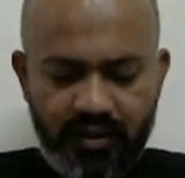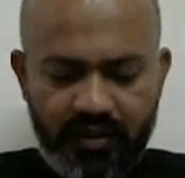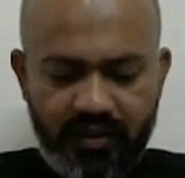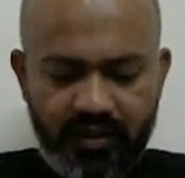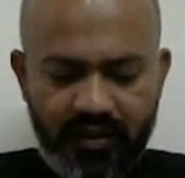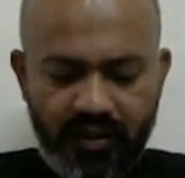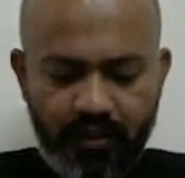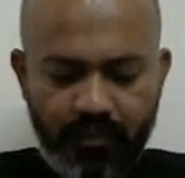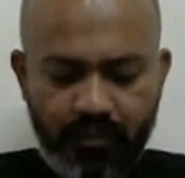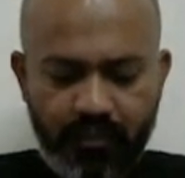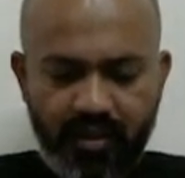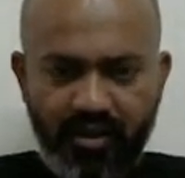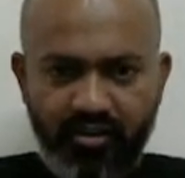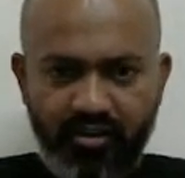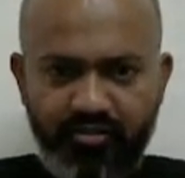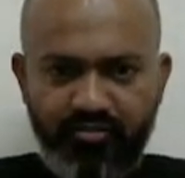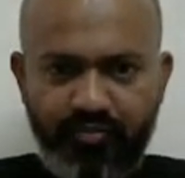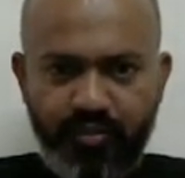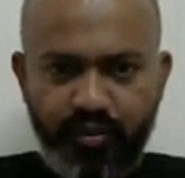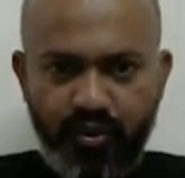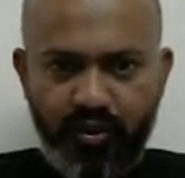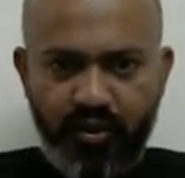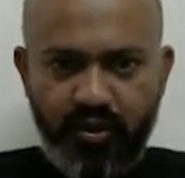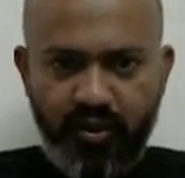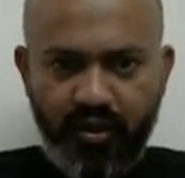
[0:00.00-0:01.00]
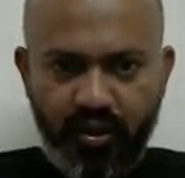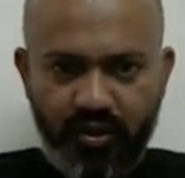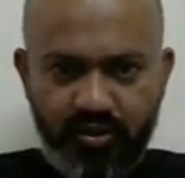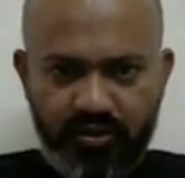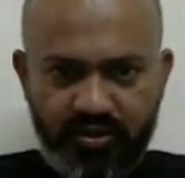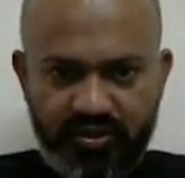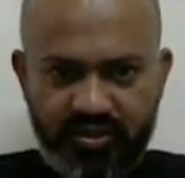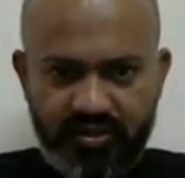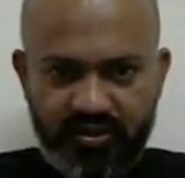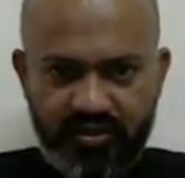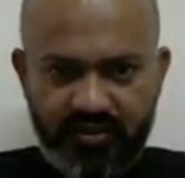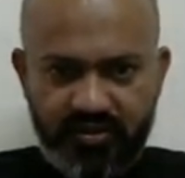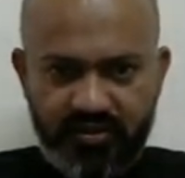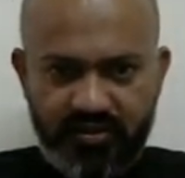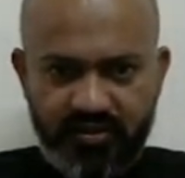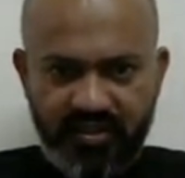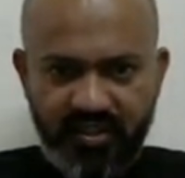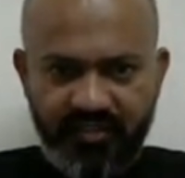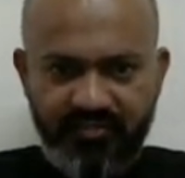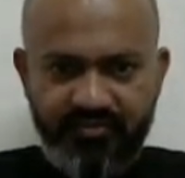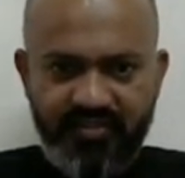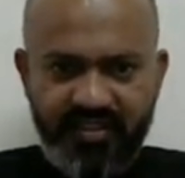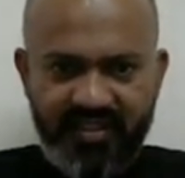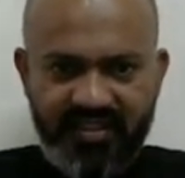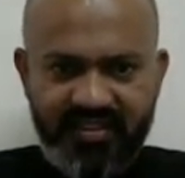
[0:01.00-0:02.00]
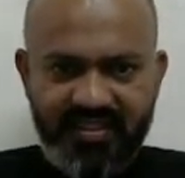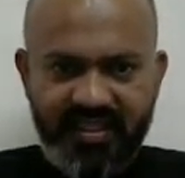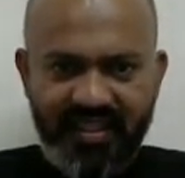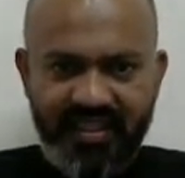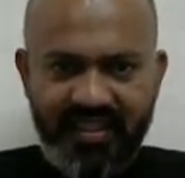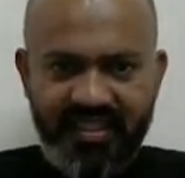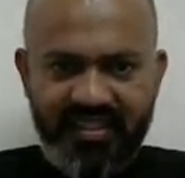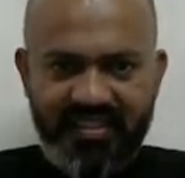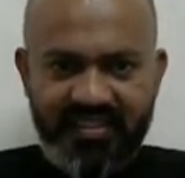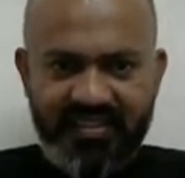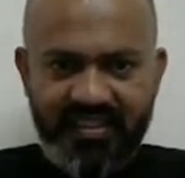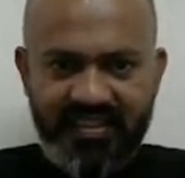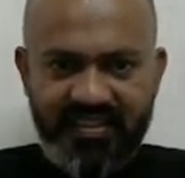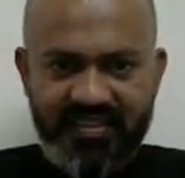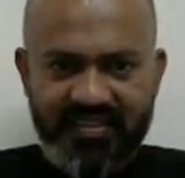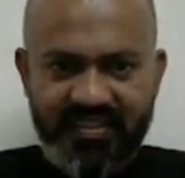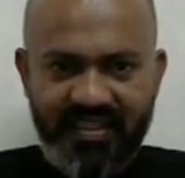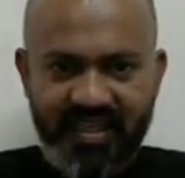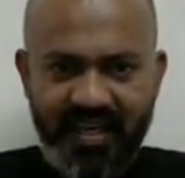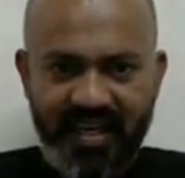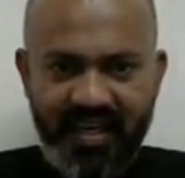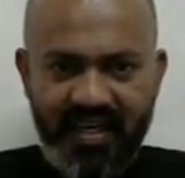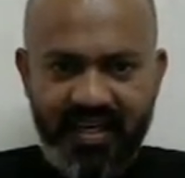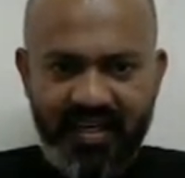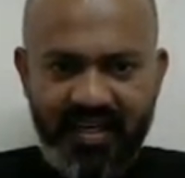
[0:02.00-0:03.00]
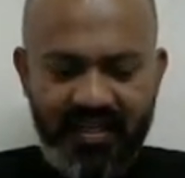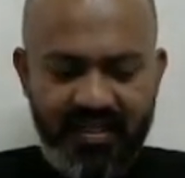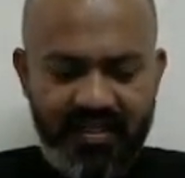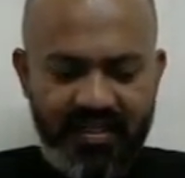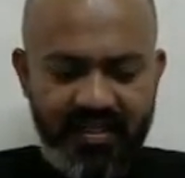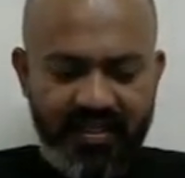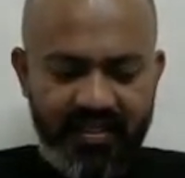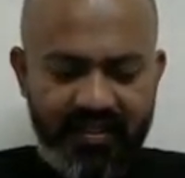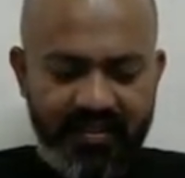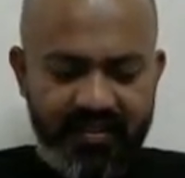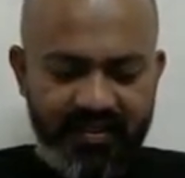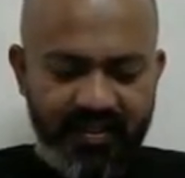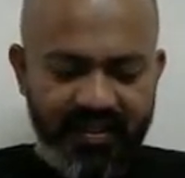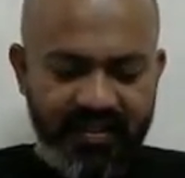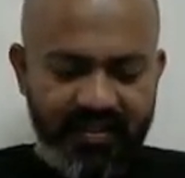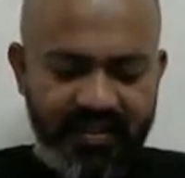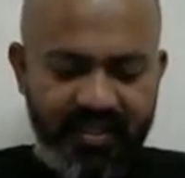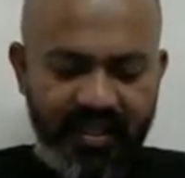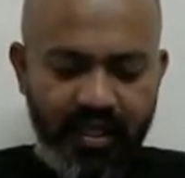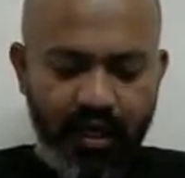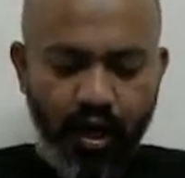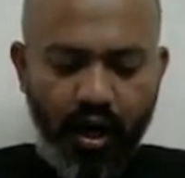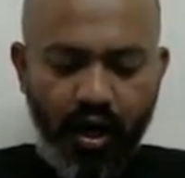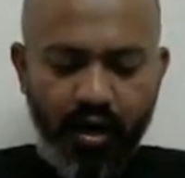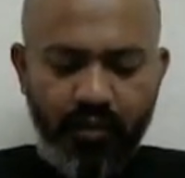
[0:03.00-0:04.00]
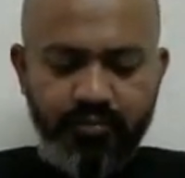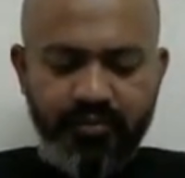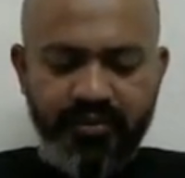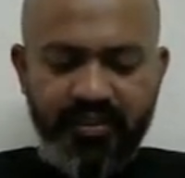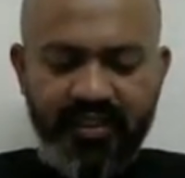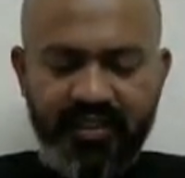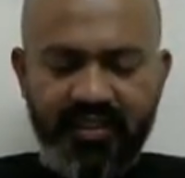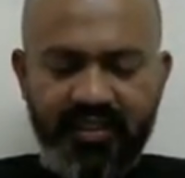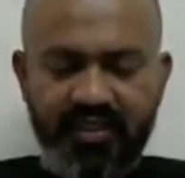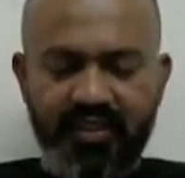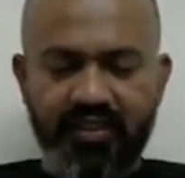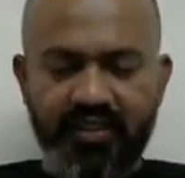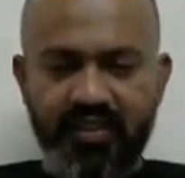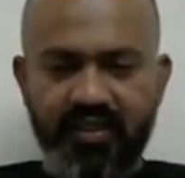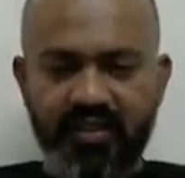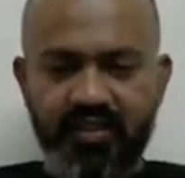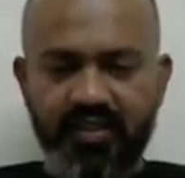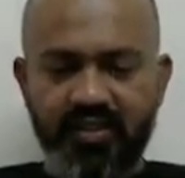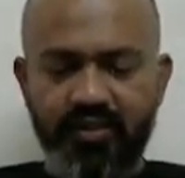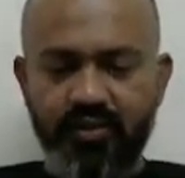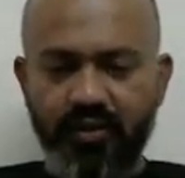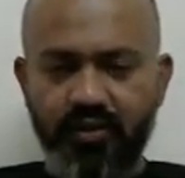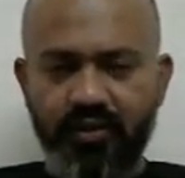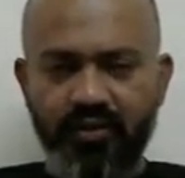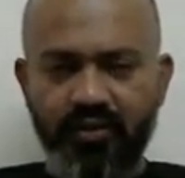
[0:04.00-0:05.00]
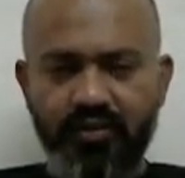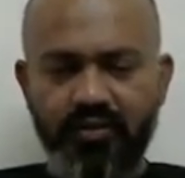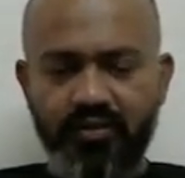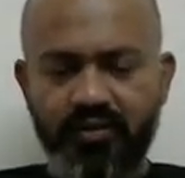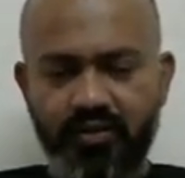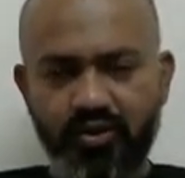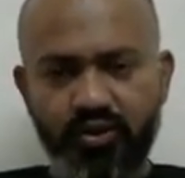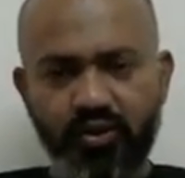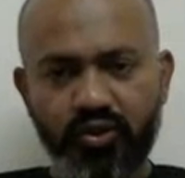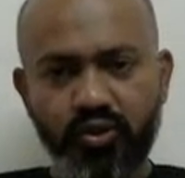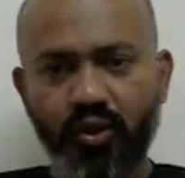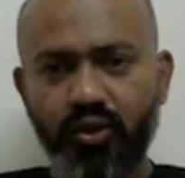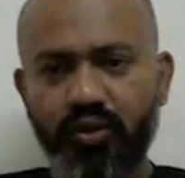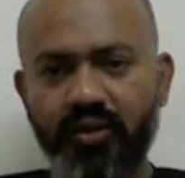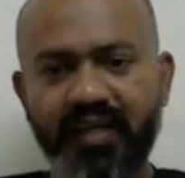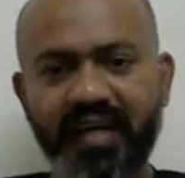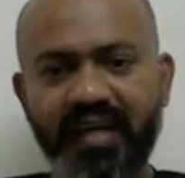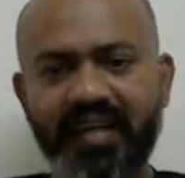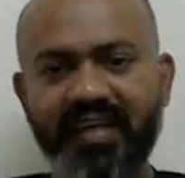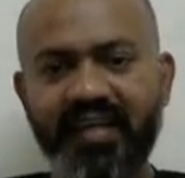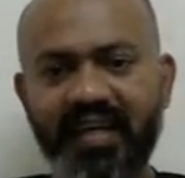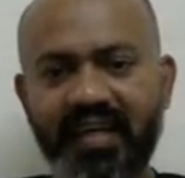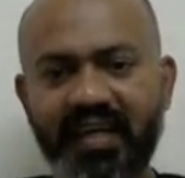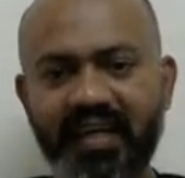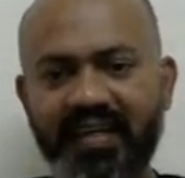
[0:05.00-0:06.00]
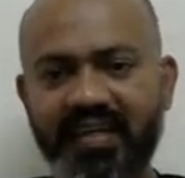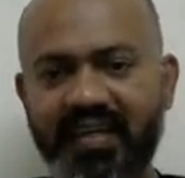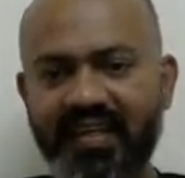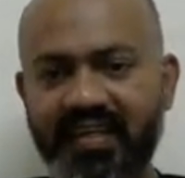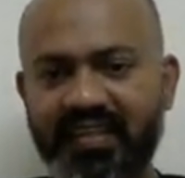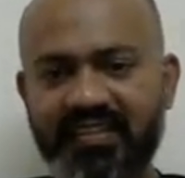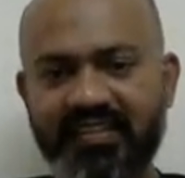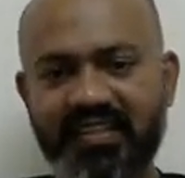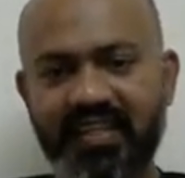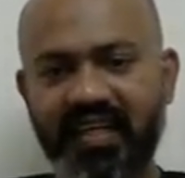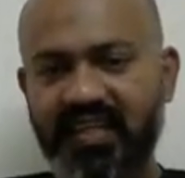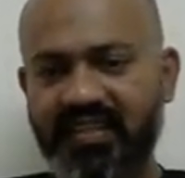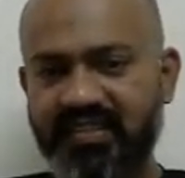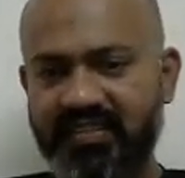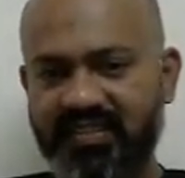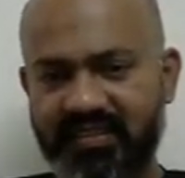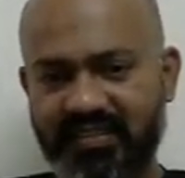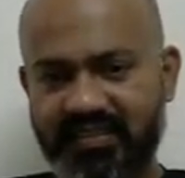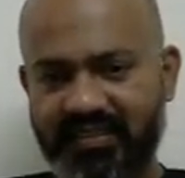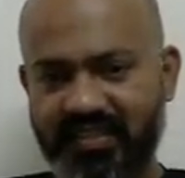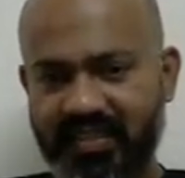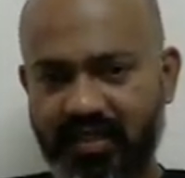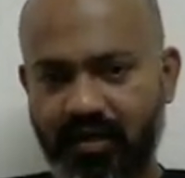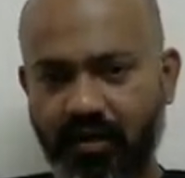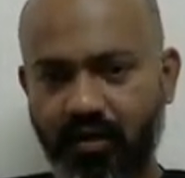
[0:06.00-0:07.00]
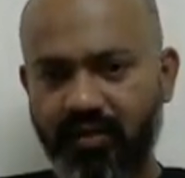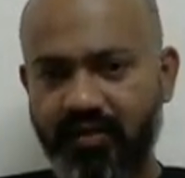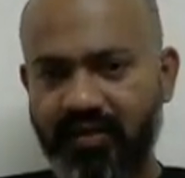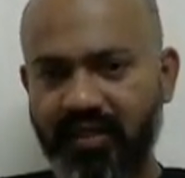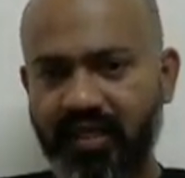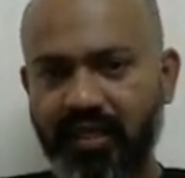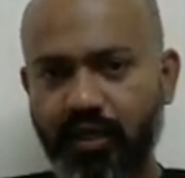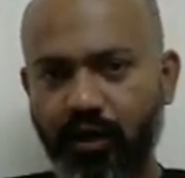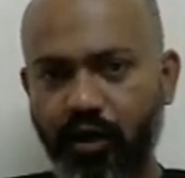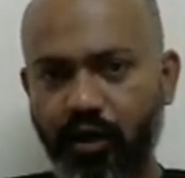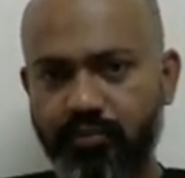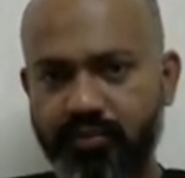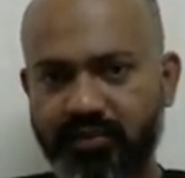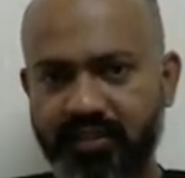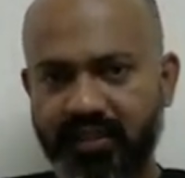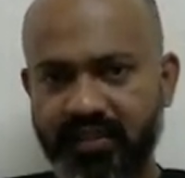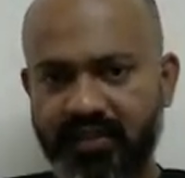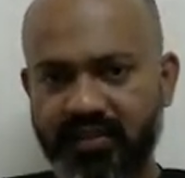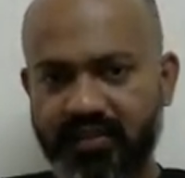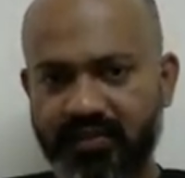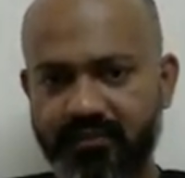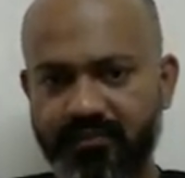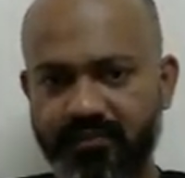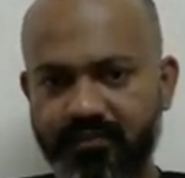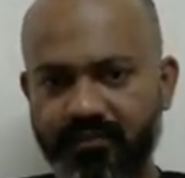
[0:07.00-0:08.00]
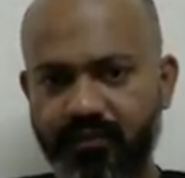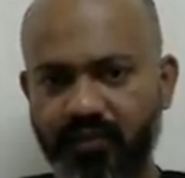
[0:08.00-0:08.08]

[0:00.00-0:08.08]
number of protons. If this condition is there, then the object, no net electric charge is there on that object.